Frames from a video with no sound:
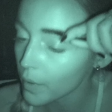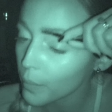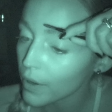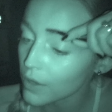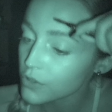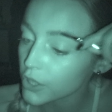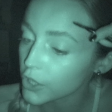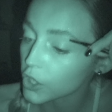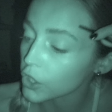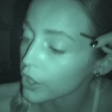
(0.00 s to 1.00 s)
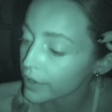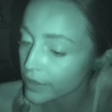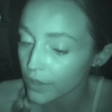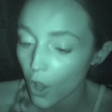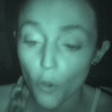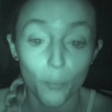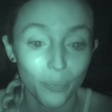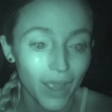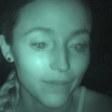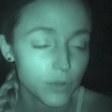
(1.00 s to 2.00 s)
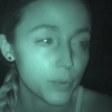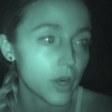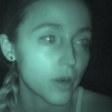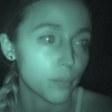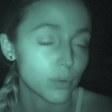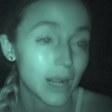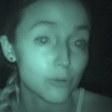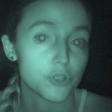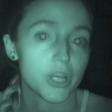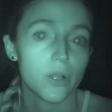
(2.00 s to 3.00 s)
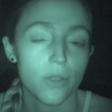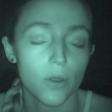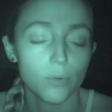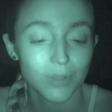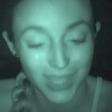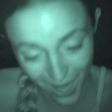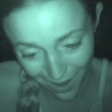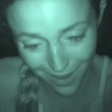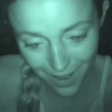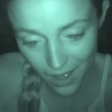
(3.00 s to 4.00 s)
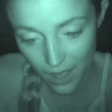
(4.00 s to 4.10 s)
my brows are good. Oh, I have to put on brow gel though, duh.